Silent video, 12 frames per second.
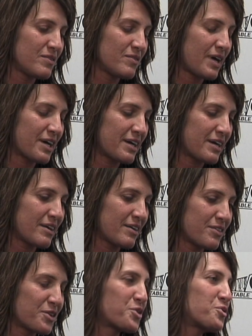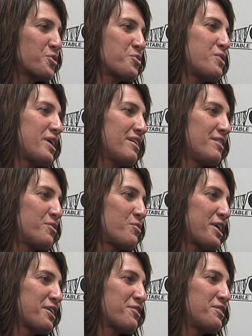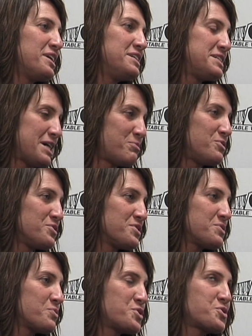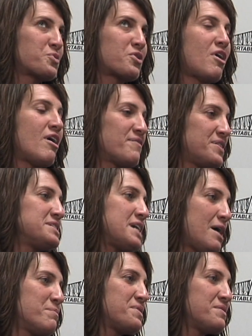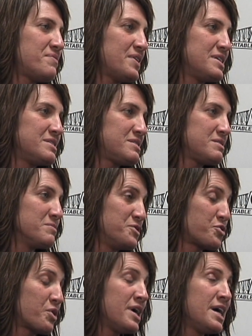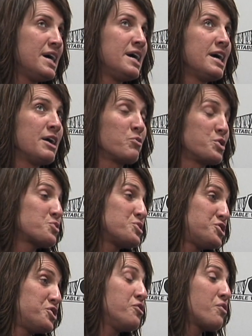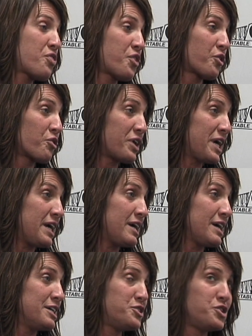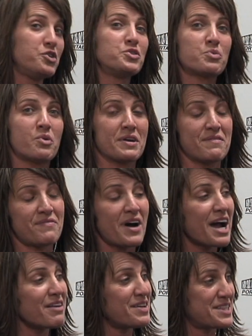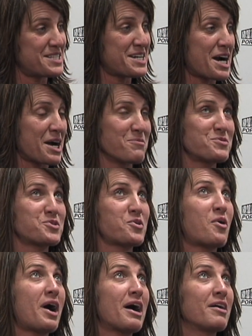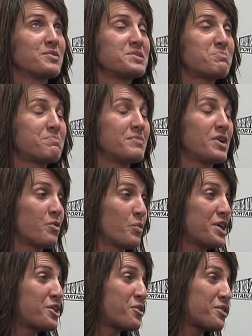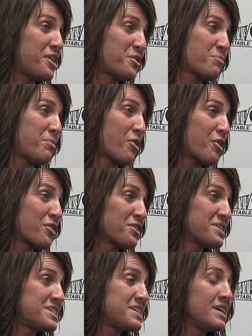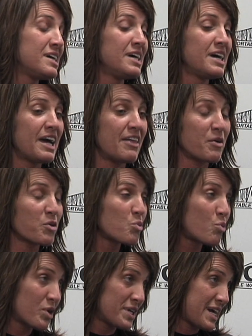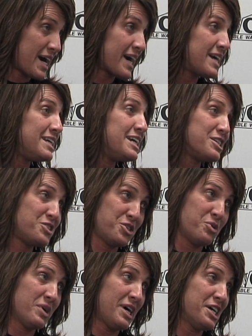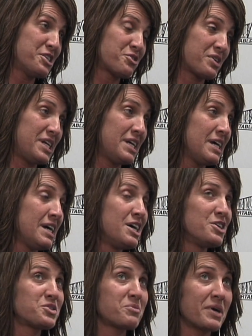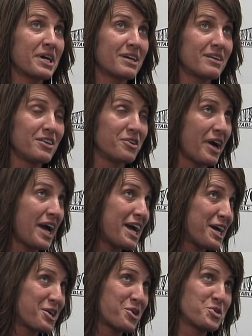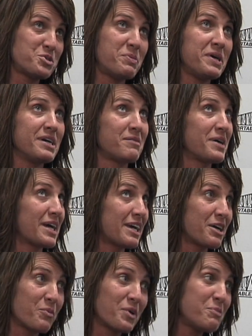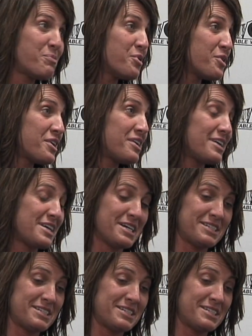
like, the career record in doubles, which were off the top of the fence, which was 230 and 225 at the time. So I was, you know, we'd go to other parks, and they were 190 and 200. So I'm like, you know, hey, Coach B, I'm like, can we put in a